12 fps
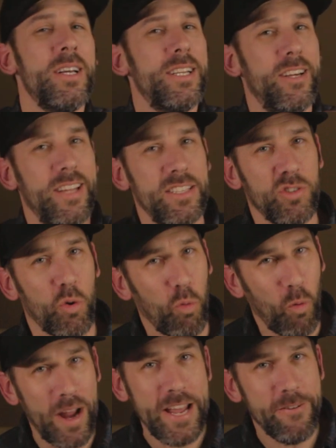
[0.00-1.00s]
Now that's
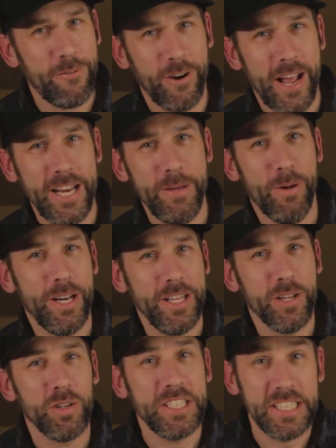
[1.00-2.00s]
great for anybody
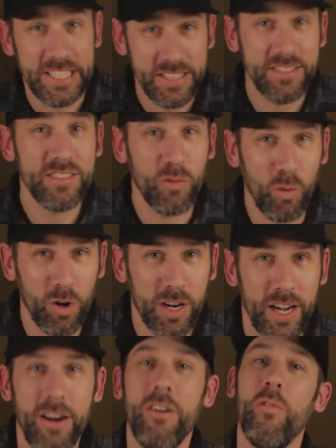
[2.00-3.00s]
that needs the
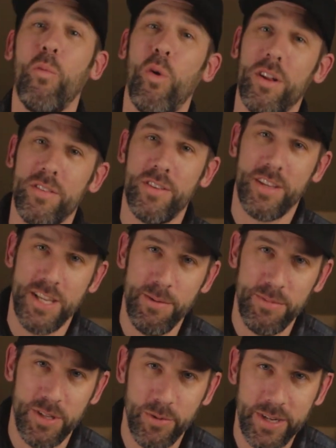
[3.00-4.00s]
workout and wants to
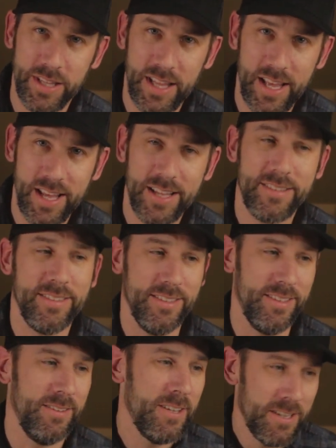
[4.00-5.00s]
keep doing that
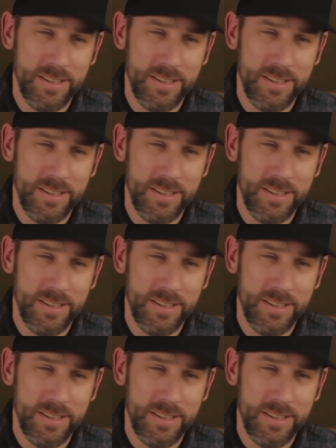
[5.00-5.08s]
and